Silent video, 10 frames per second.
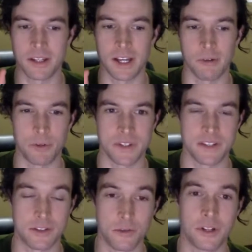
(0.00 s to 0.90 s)
I
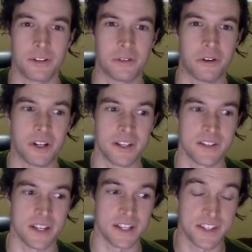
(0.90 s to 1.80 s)
was doing was a